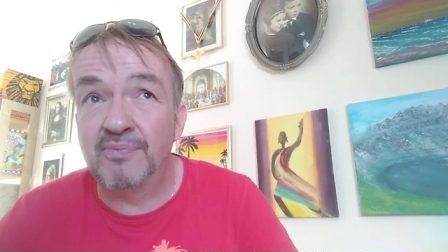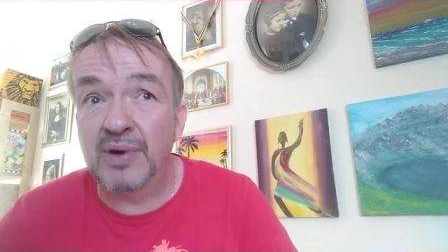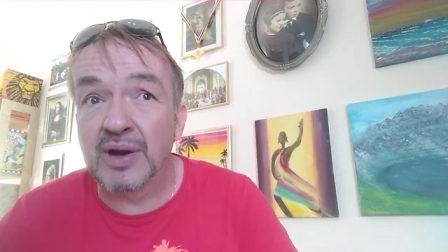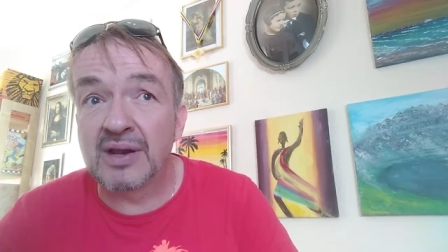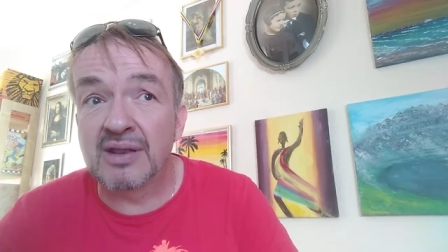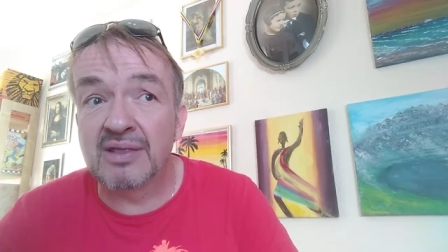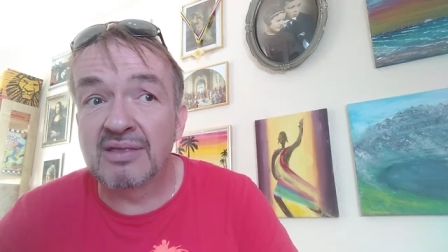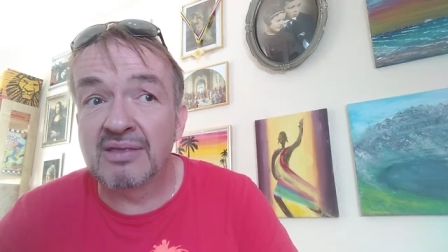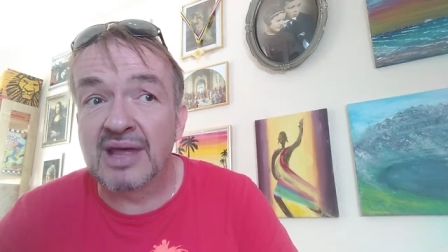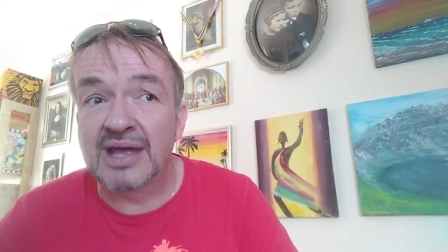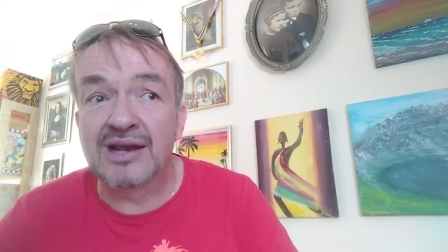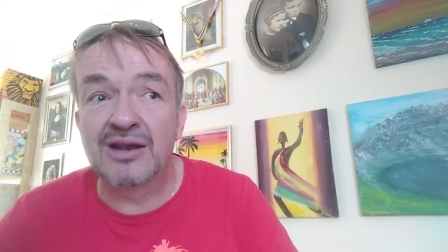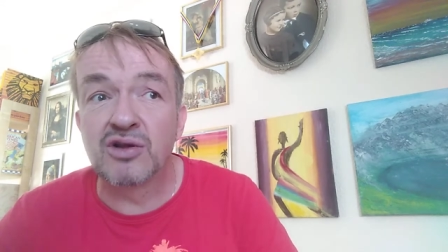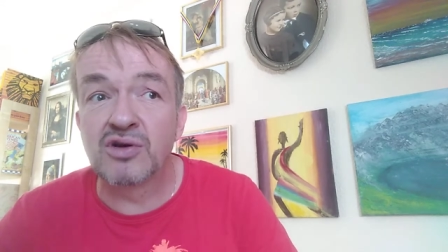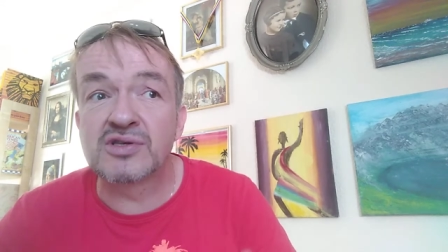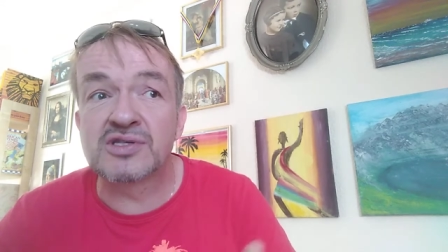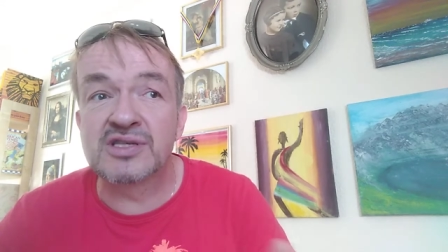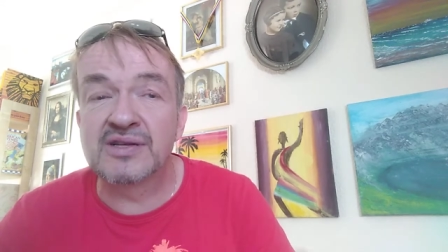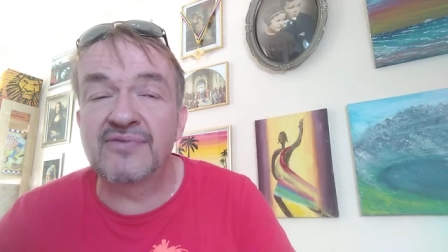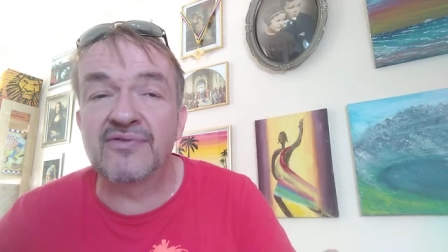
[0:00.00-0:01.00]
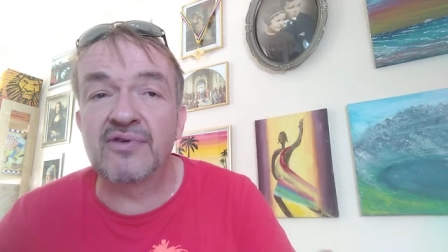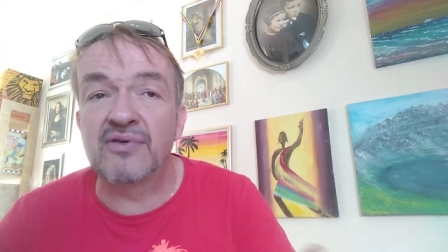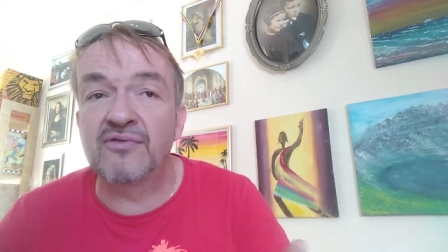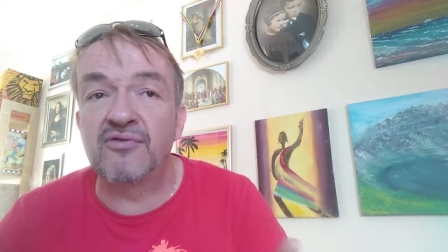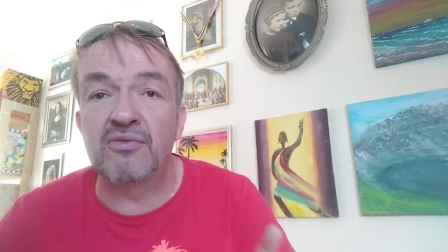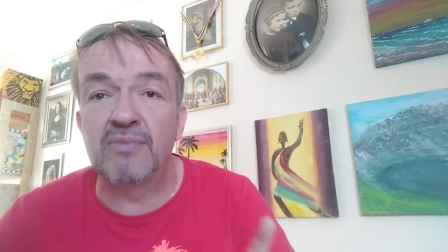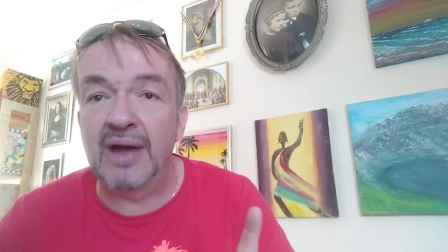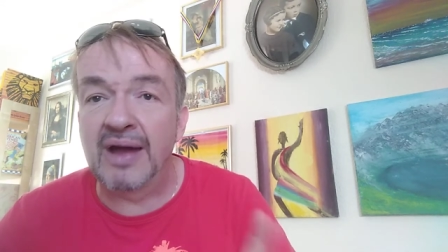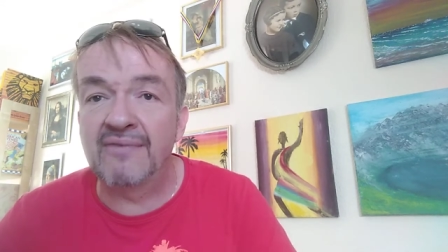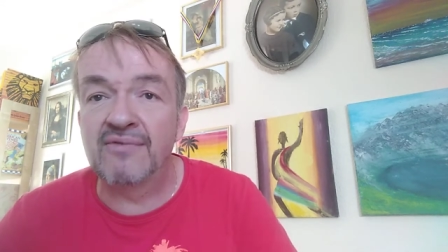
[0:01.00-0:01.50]
but it looks different
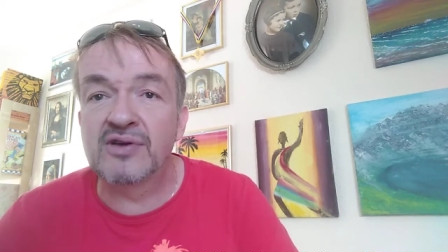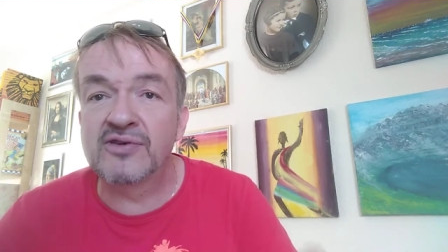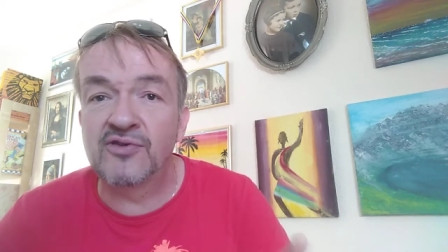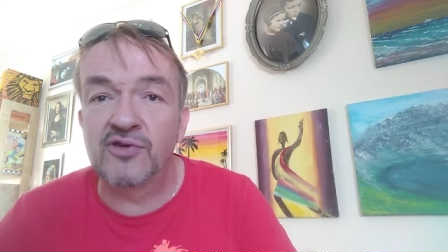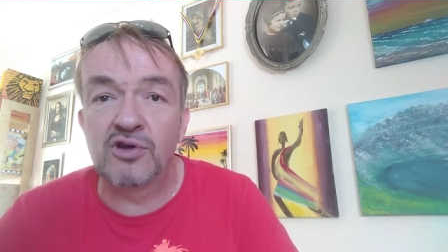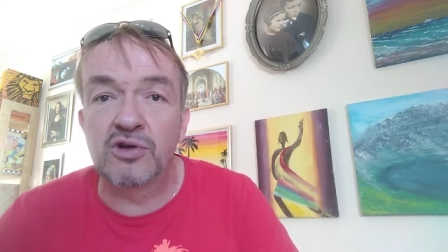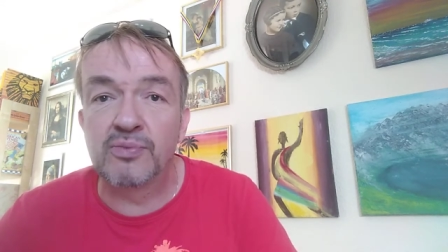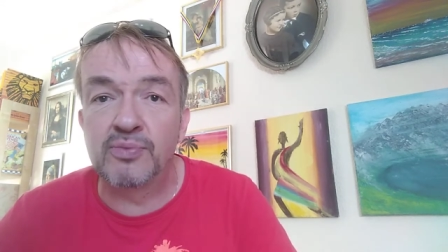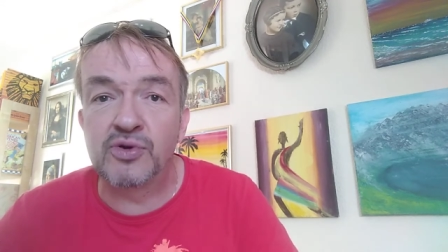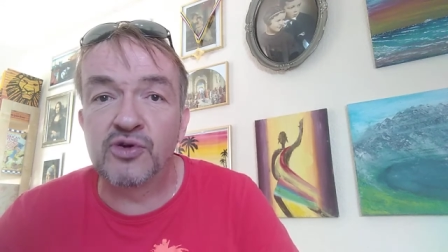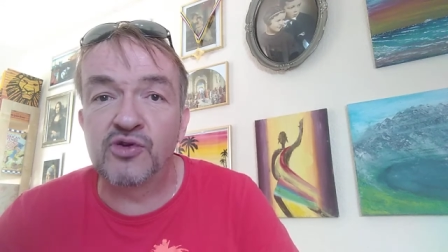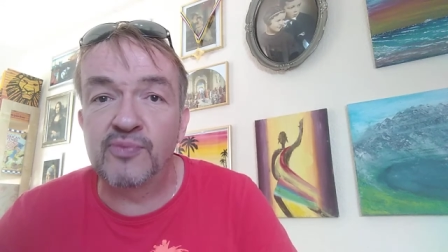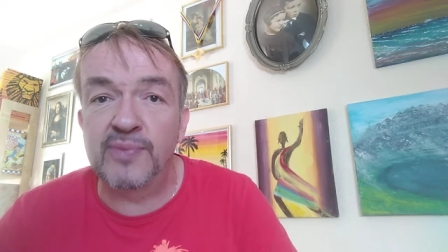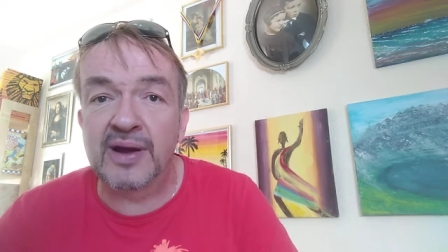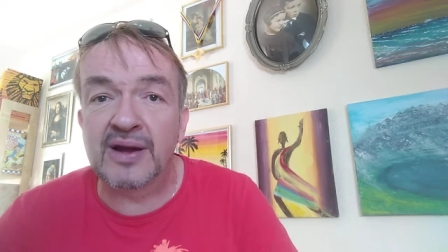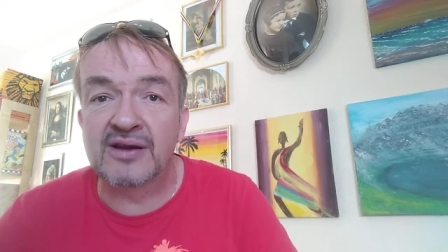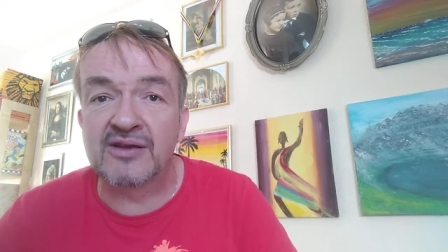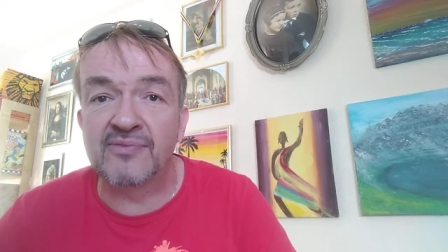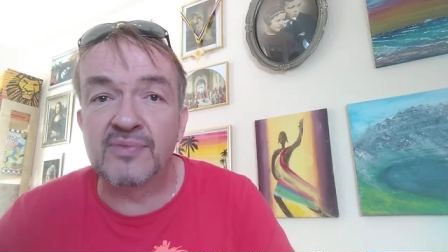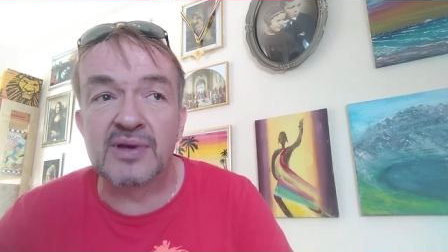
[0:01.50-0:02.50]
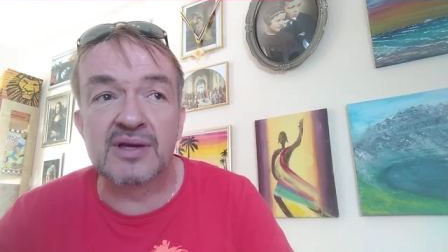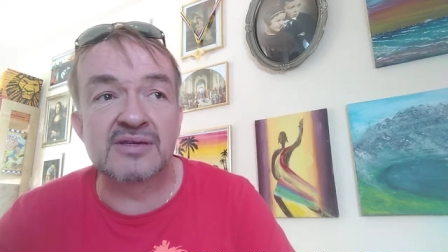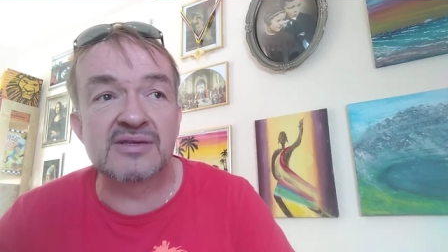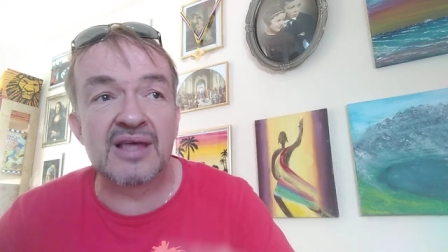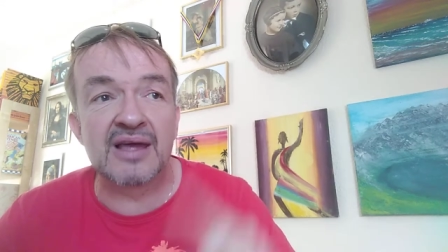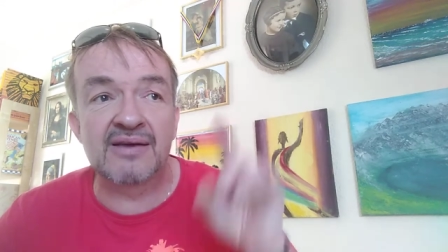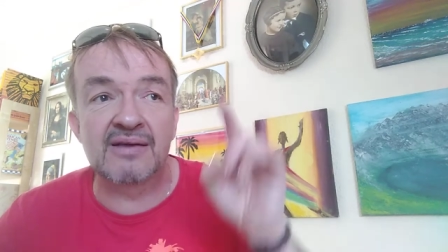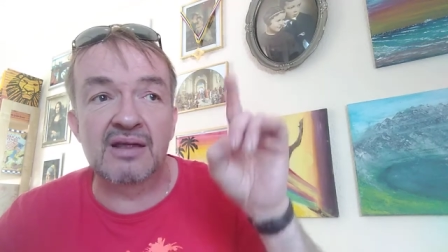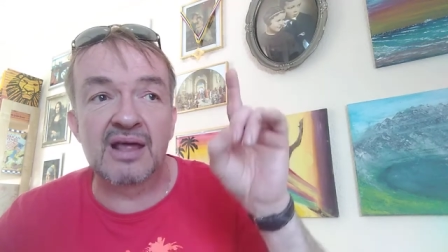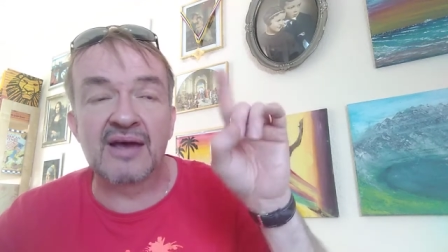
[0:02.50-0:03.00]
from every single perspective because
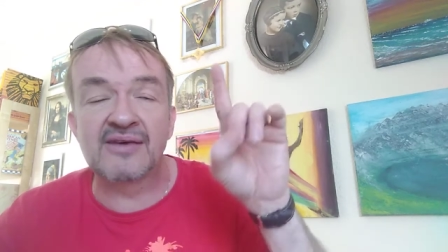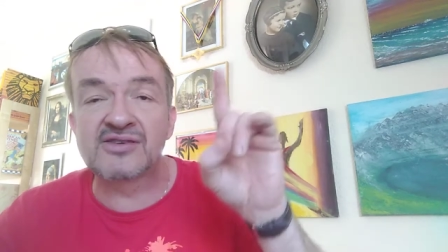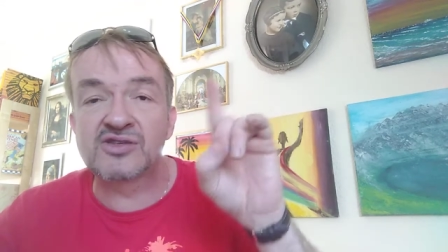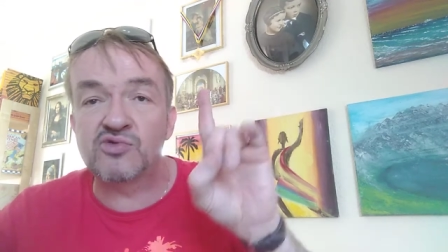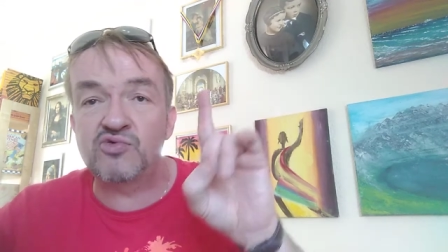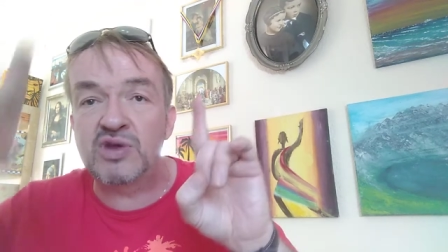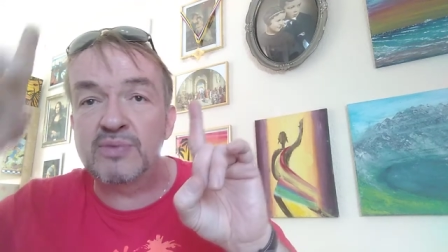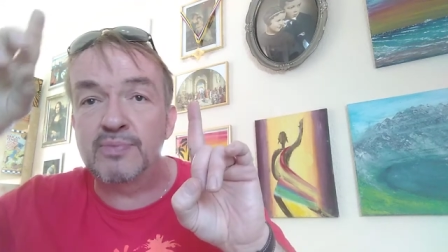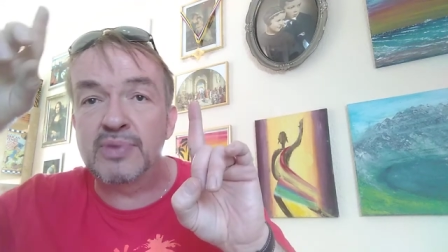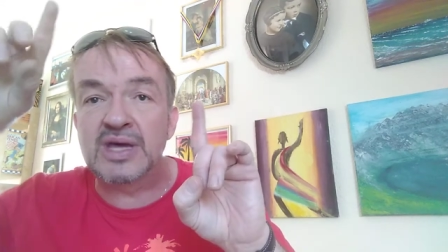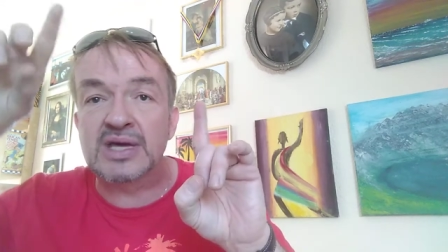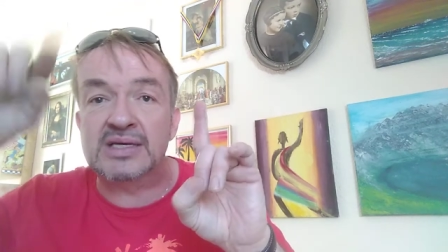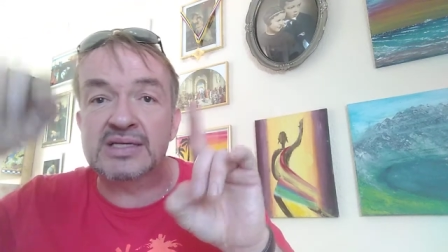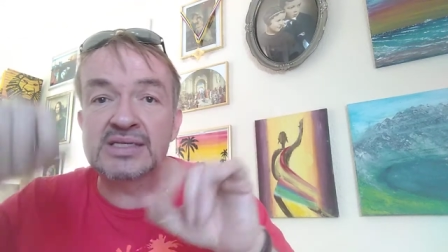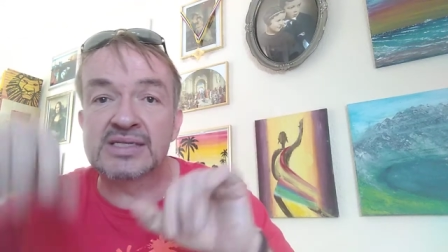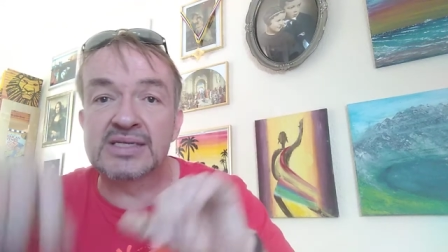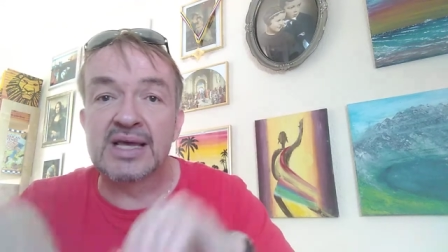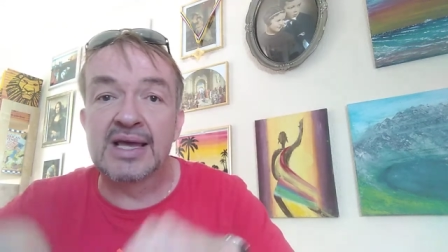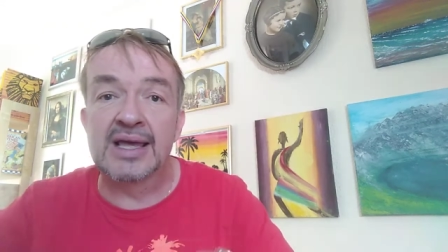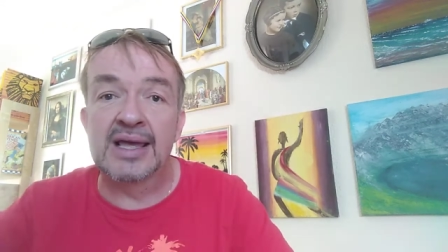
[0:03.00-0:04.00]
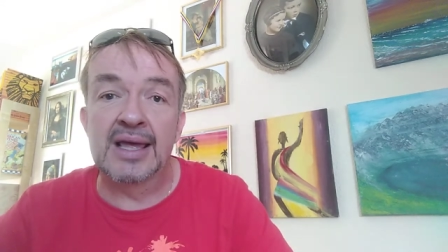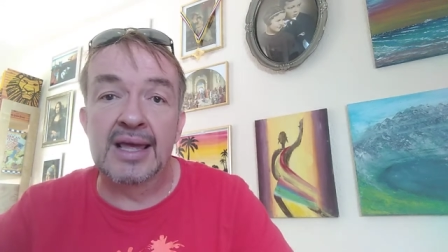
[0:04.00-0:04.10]
it has three peaks.